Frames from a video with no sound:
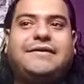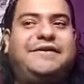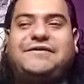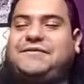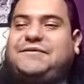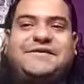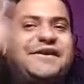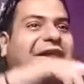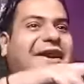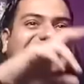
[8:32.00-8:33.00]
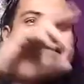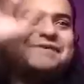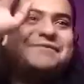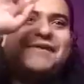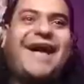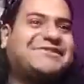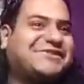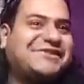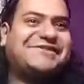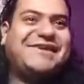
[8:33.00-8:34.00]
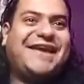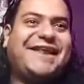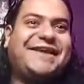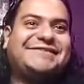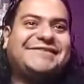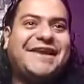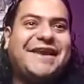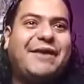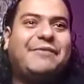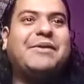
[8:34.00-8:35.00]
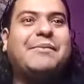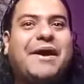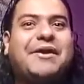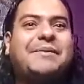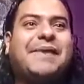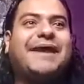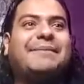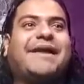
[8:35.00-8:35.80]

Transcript: these cuts, the flashes, the edits, everything about them, like I'm